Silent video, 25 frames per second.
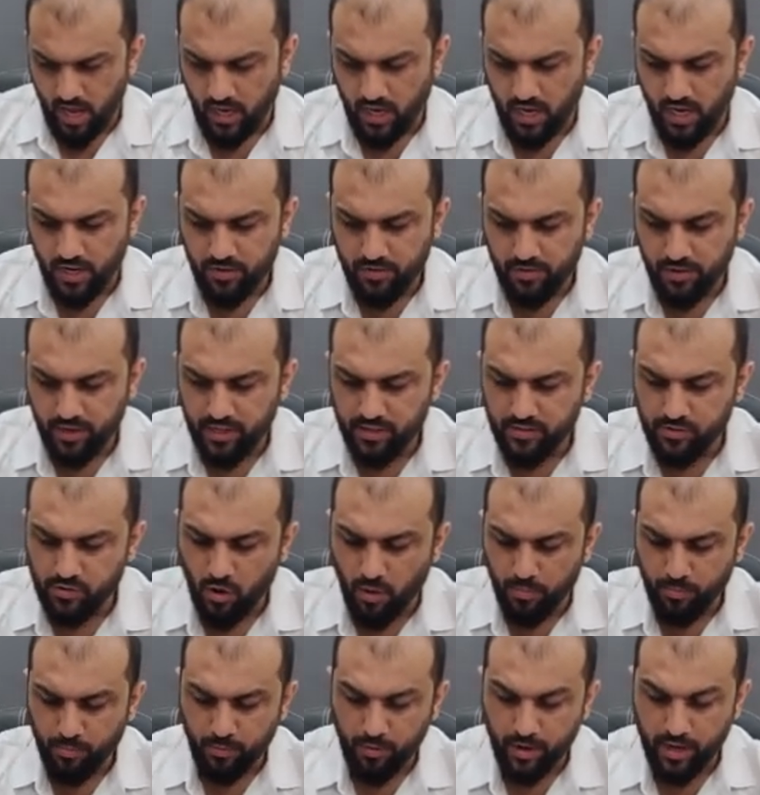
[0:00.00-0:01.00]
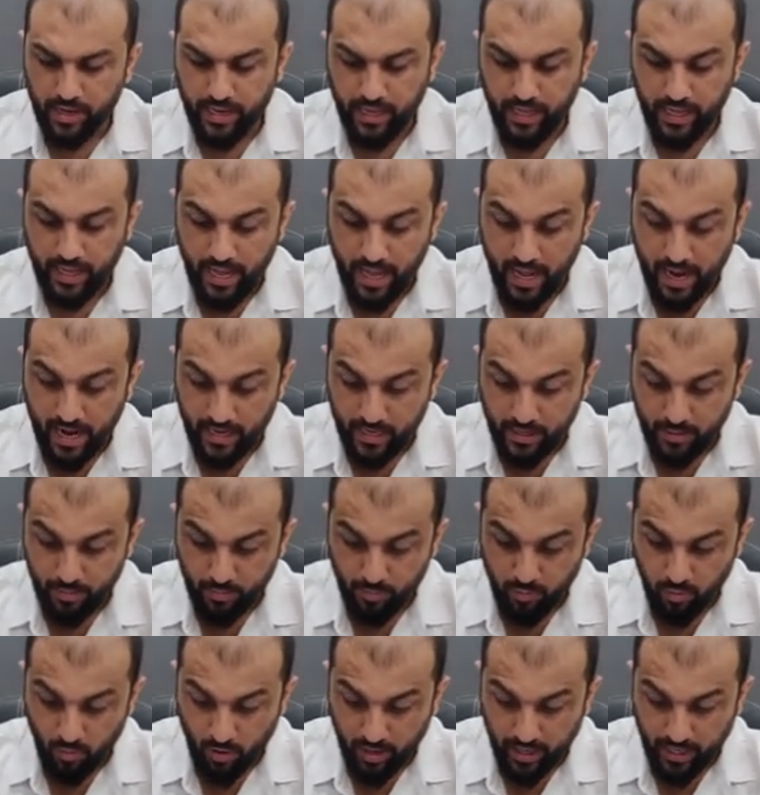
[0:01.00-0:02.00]
A country is operating
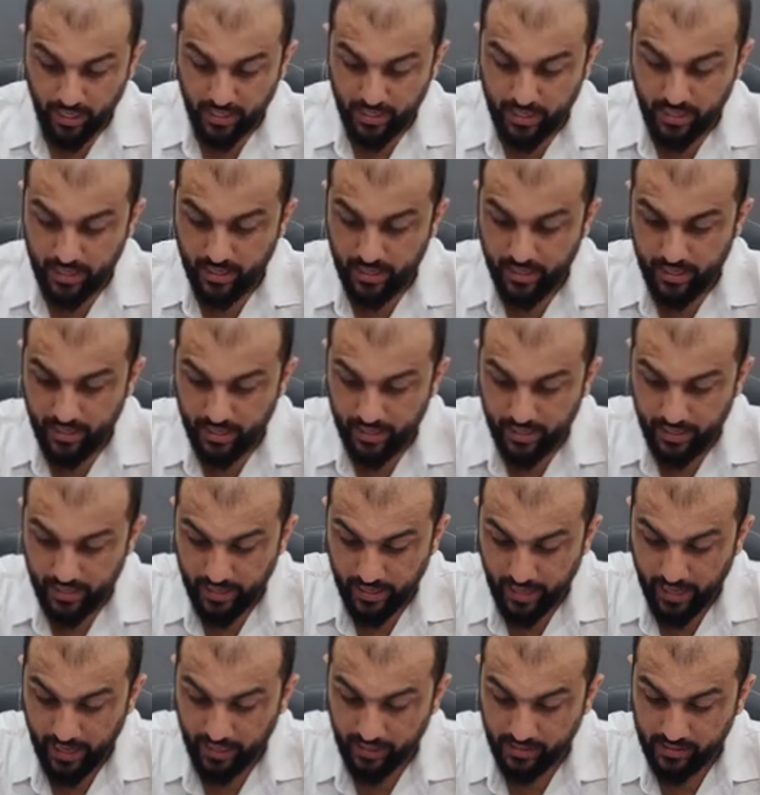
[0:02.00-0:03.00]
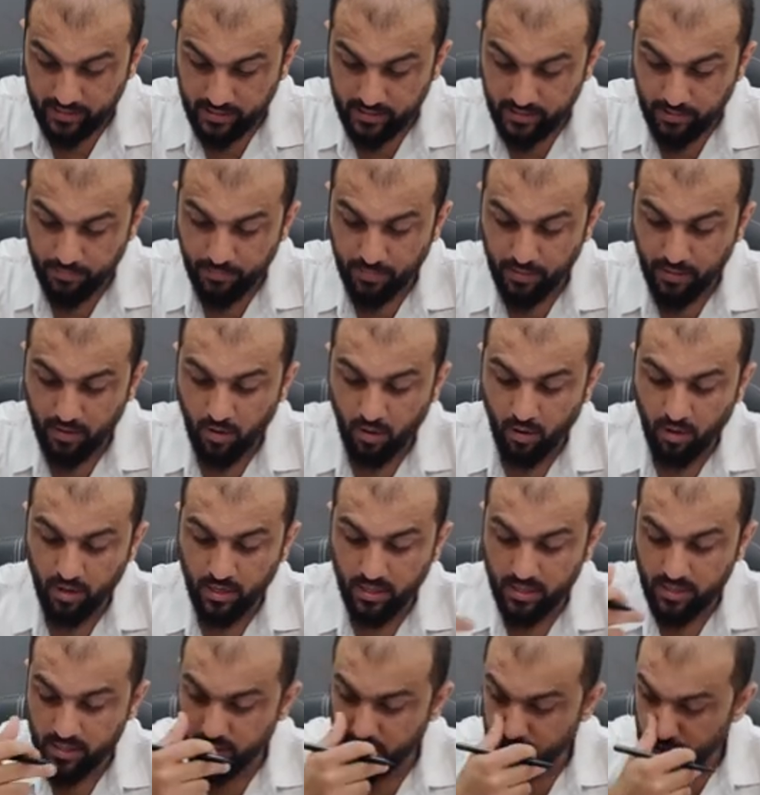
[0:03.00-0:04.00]
at point X
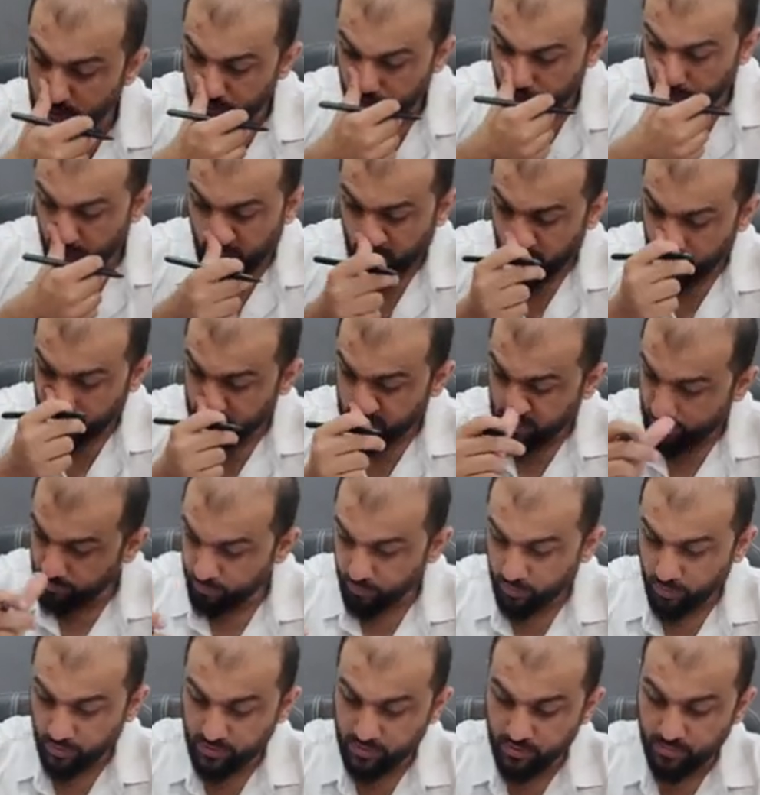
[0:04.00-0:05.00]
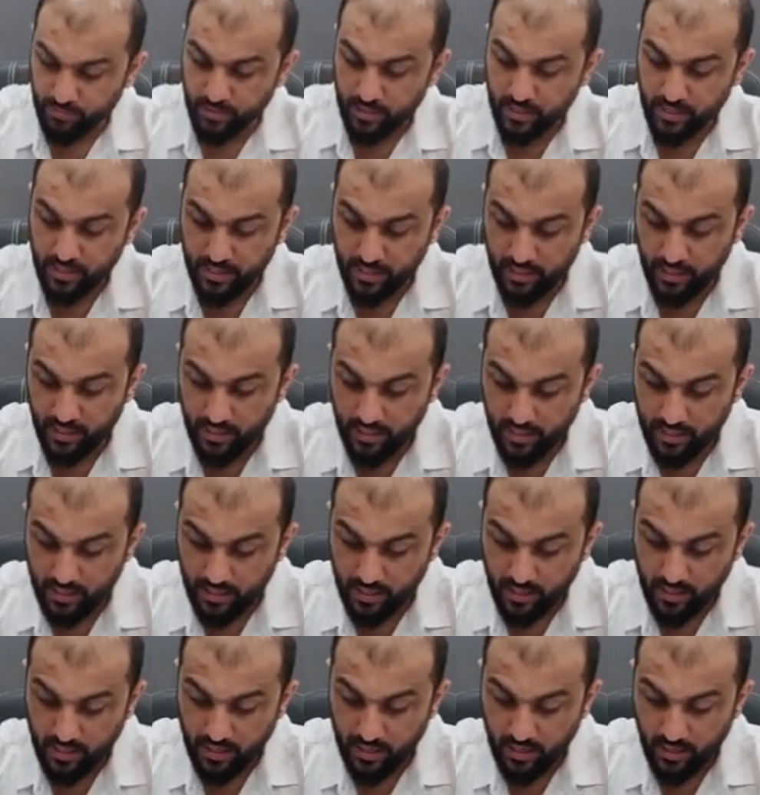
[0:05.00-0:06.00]
on its production possibility
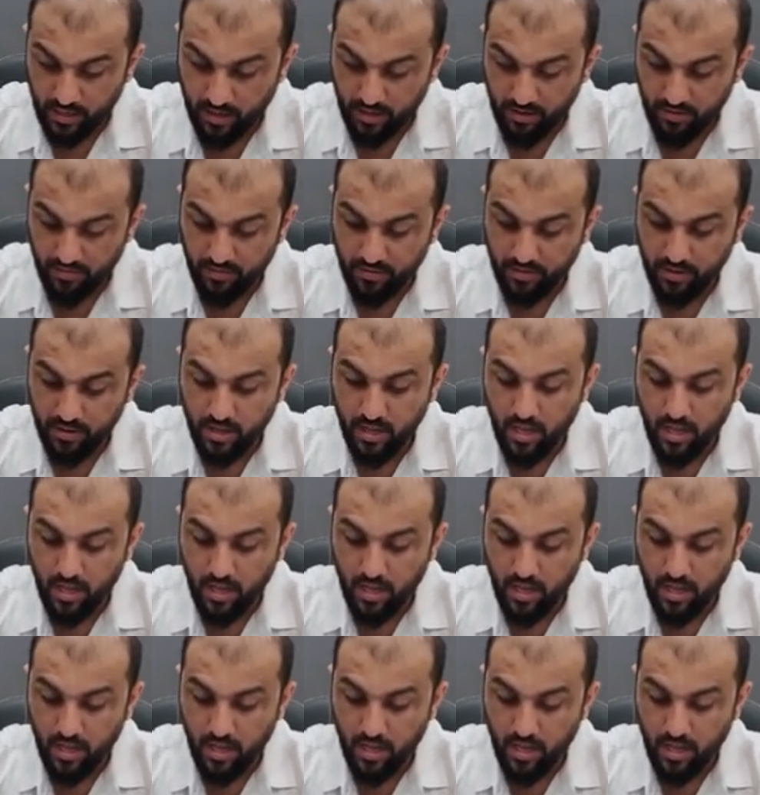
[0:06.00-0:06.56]
curve.